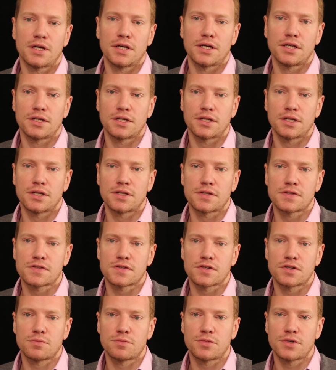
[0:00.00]
In, in
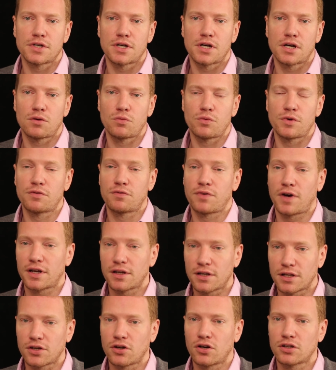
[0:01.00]
Serbia, we
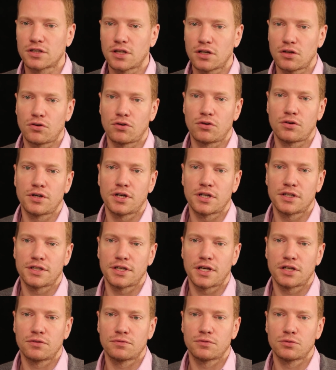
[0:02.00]
finally got the law at the
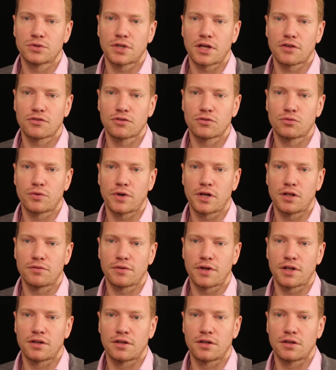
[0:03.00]
end of 2012,
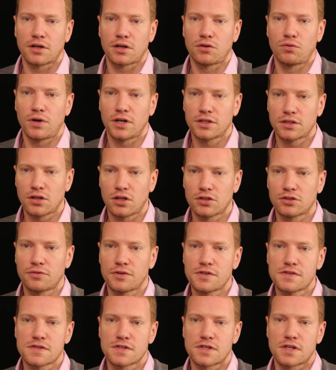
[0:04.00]
and uh, quite a lot of
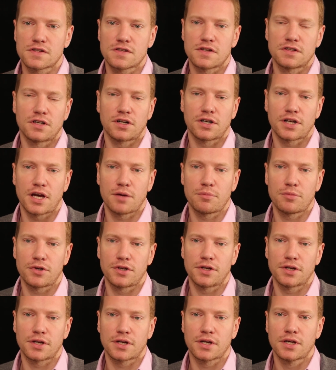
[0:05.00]
incidents that are
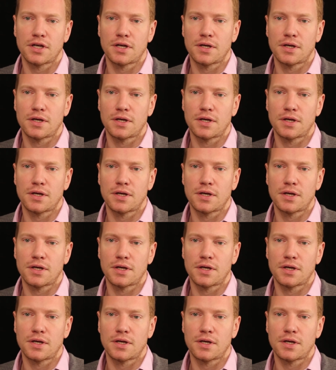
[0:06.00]
happening